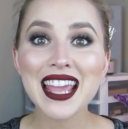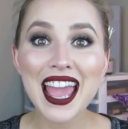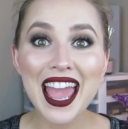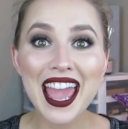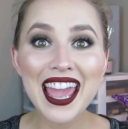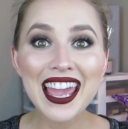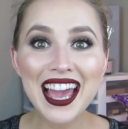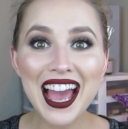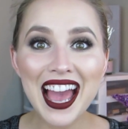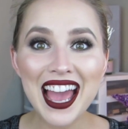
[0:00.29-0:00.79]

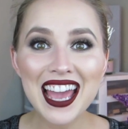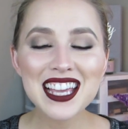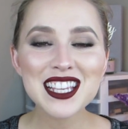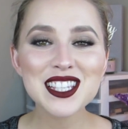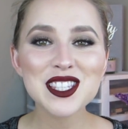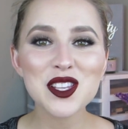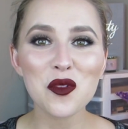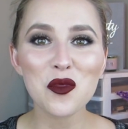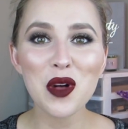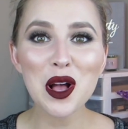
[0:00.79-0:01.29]
Hey
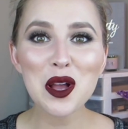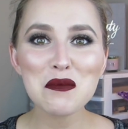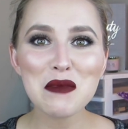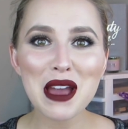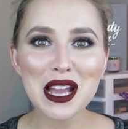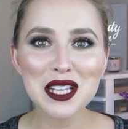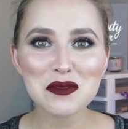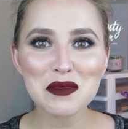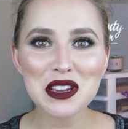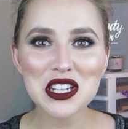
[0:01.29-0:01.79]
guys, welcome
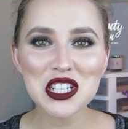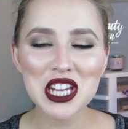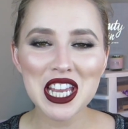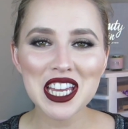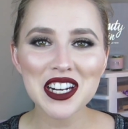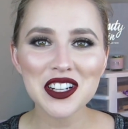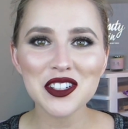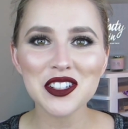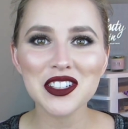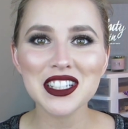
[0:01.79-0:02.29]
back to my
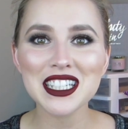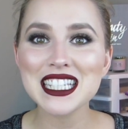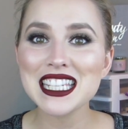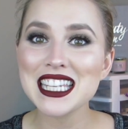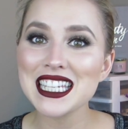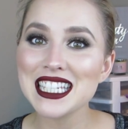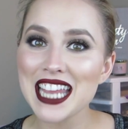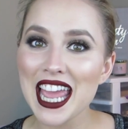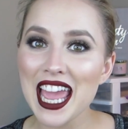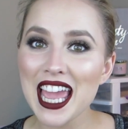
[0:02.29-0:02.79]
channel.
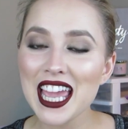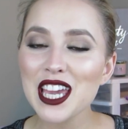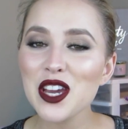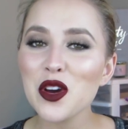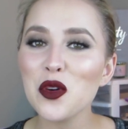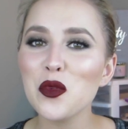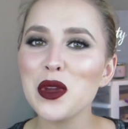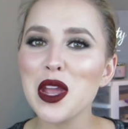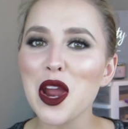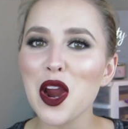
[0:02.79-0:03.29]
Today
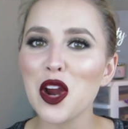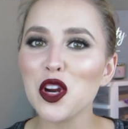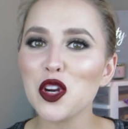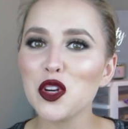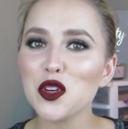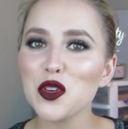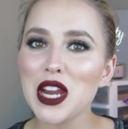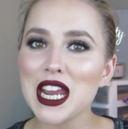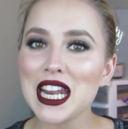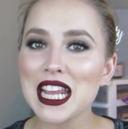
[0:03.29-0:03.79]
we are
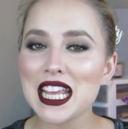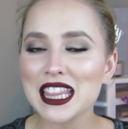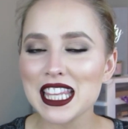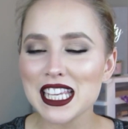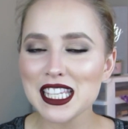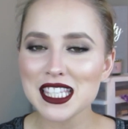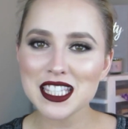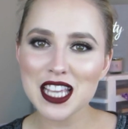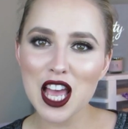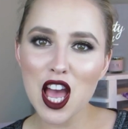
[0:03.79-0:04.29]
creating
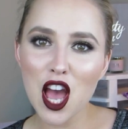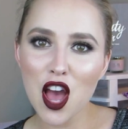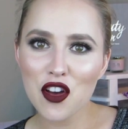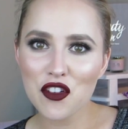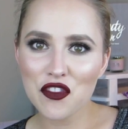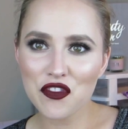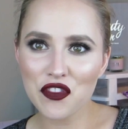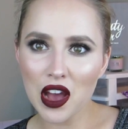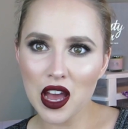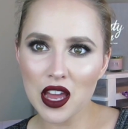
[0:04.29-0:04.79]
this
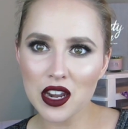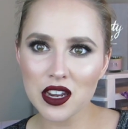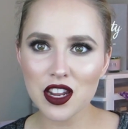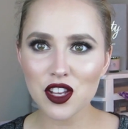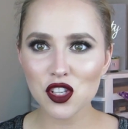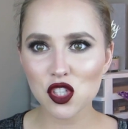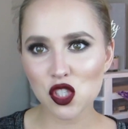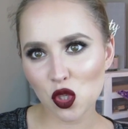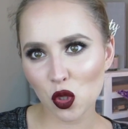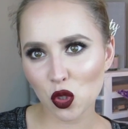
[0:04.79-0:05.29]
fun,
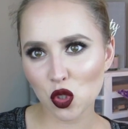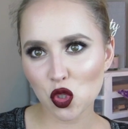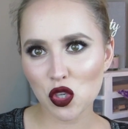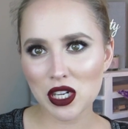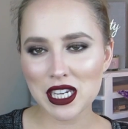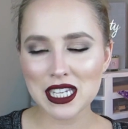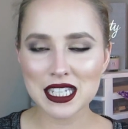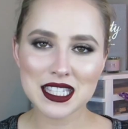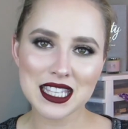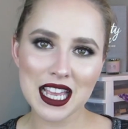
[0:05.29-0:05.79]

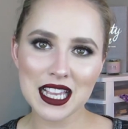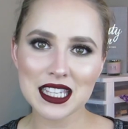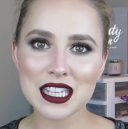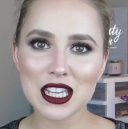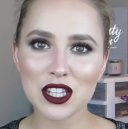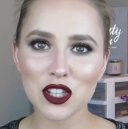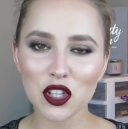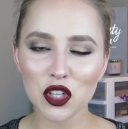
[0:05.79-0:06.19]
sultry, sexy